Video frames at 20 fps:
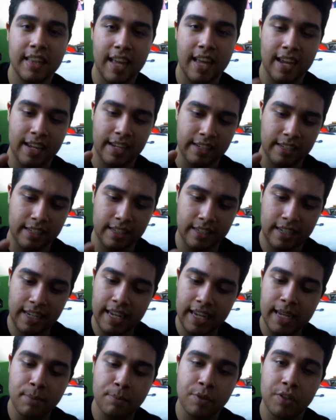that it
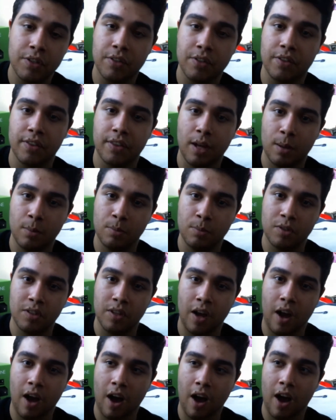keeps your thumbs
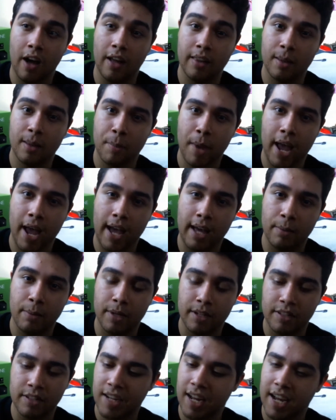on the pad,
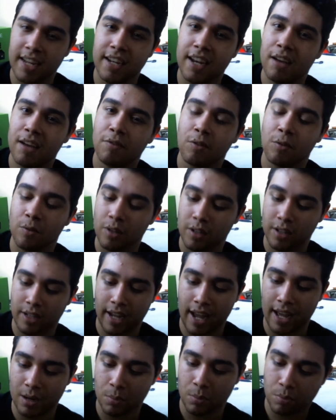because I never really
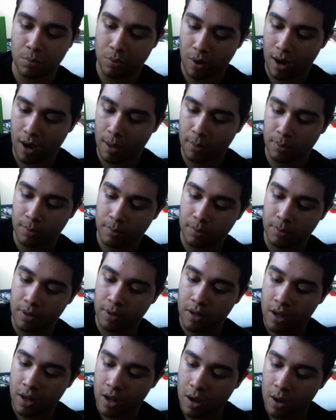had a problem
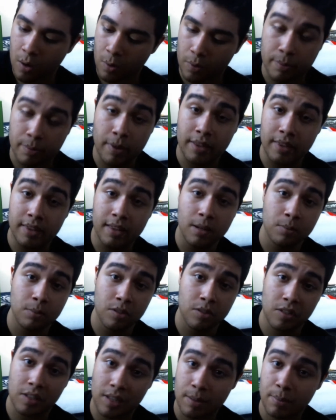with my thumbs
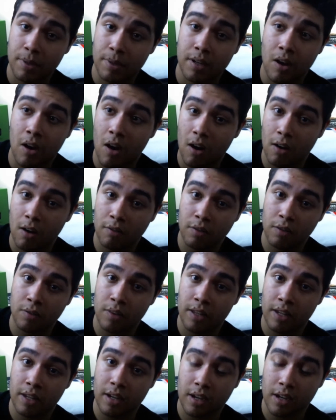slipping off of
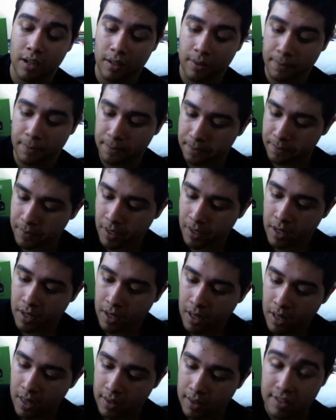the
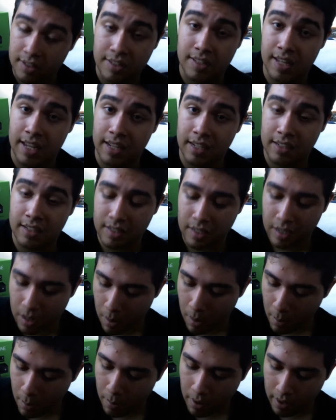sticks,
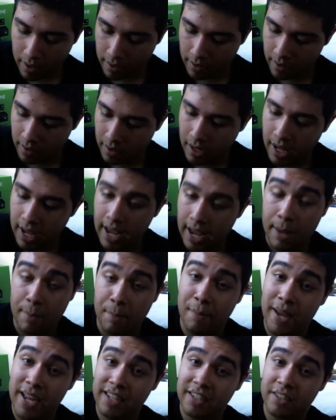but it
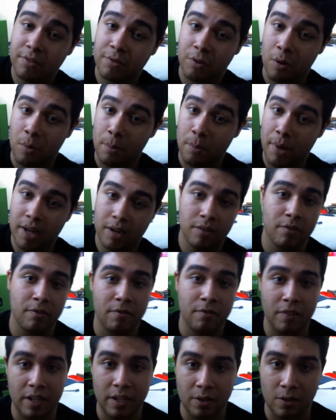makes for a better
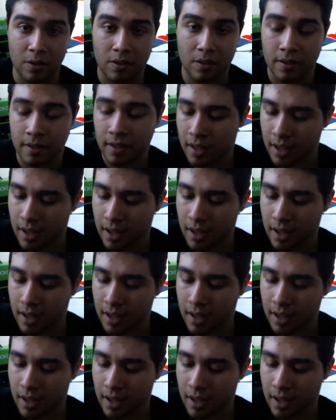feel,